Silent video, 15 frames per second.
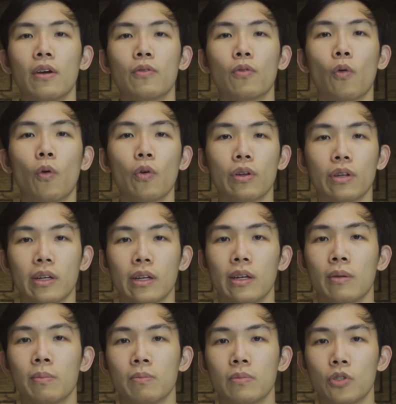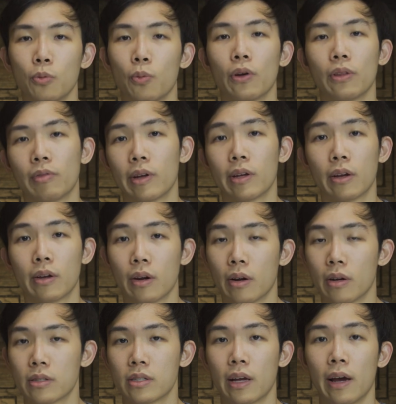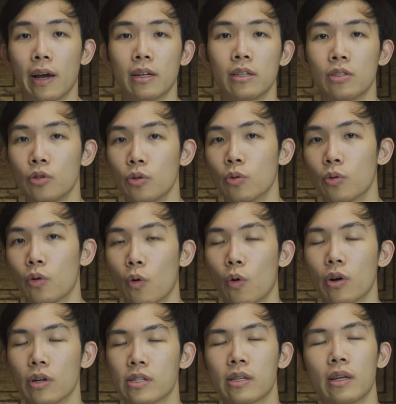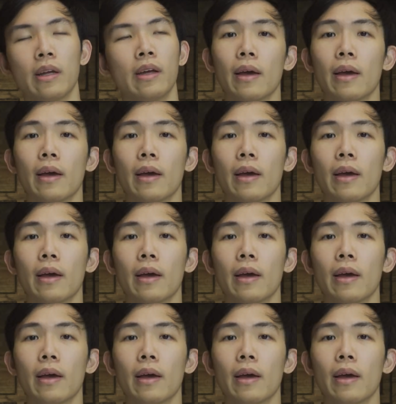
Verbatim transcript: for the two point three gigahertz at two cores.